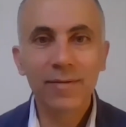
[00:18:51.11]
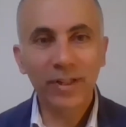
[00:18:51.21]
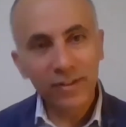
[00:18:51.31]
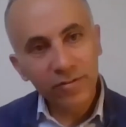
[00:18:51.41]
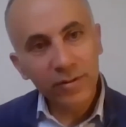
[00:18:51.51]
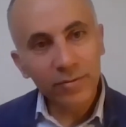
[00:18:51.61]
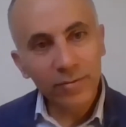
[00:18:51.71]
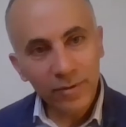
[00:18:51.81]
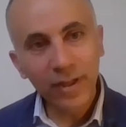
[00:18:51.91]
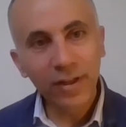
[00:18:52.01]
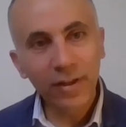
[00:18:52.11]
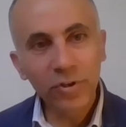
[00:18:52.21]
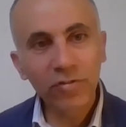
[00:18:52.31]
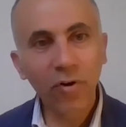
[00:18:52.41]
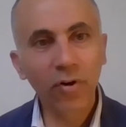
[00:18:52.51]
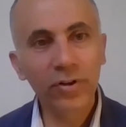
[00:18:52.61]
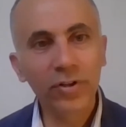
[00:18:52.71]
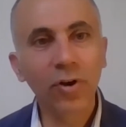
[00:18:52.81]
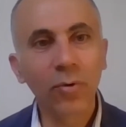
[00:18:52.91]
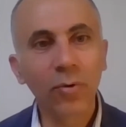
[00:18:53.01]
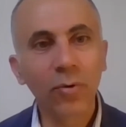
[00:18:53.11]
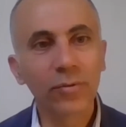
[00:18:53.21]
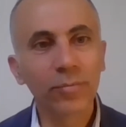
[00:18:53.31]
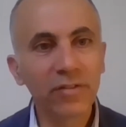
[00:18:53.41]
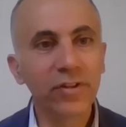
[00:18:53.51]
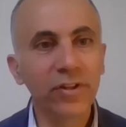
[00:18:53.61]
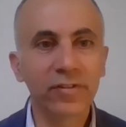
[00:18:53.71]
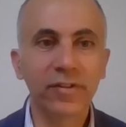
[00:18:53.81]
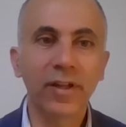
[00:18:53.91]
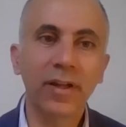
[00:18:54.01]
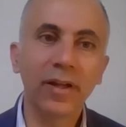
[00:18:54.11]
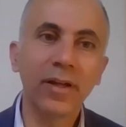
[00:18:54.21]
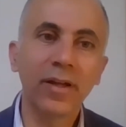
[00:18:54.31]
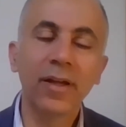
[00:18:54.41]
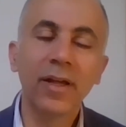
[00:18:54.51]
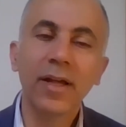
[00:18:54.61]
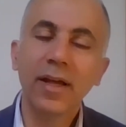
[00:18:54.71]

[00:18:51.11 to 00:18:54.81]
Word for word: But even uh, before, you know, with the previous uh, uh,